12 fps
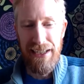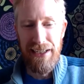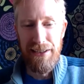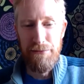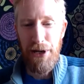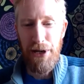
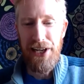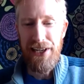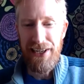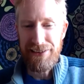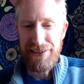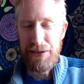pay
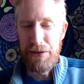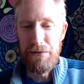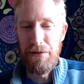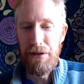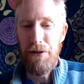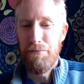us
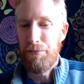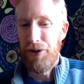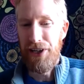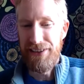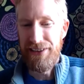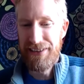to
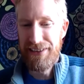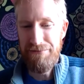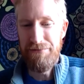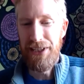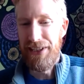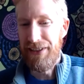operate
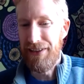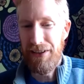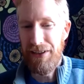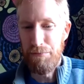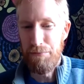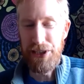their
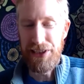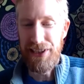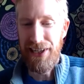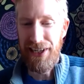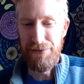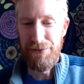whole
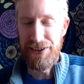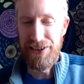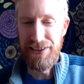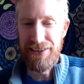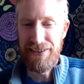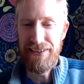PKI, which
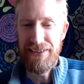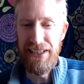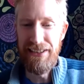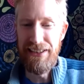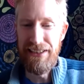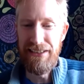is
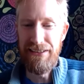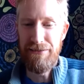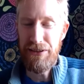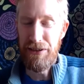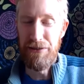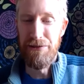then
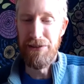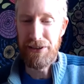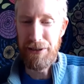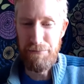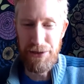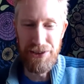all the
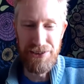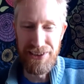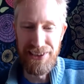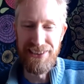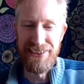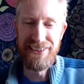
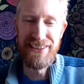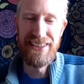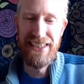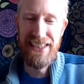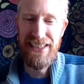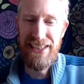computers,
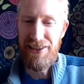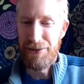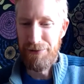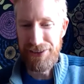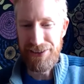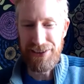
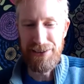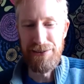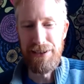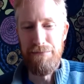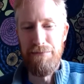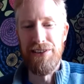hardware
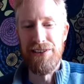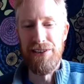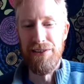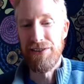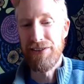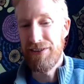security
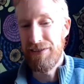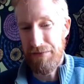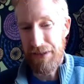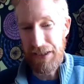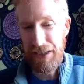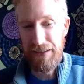modules,
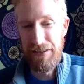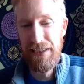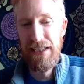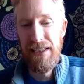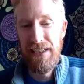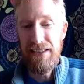the
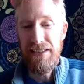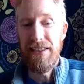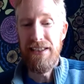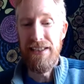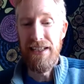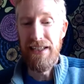
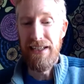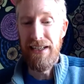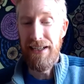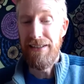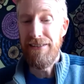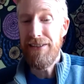
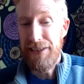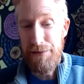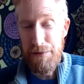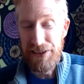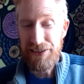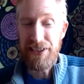
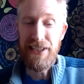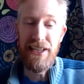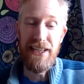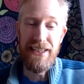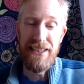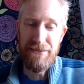
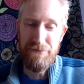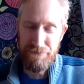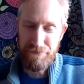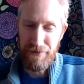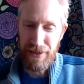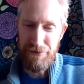EJBCA,
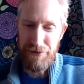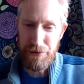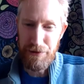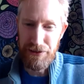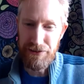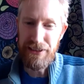if you
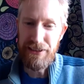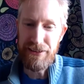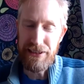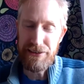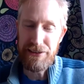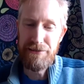want, and
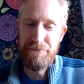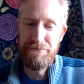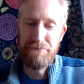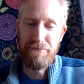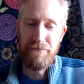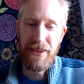such.
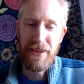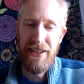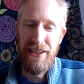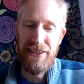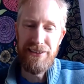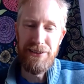
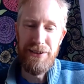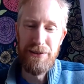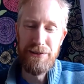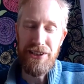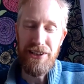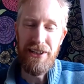So
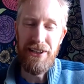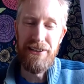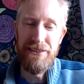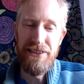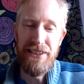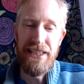those
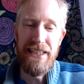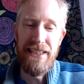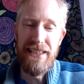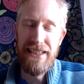are the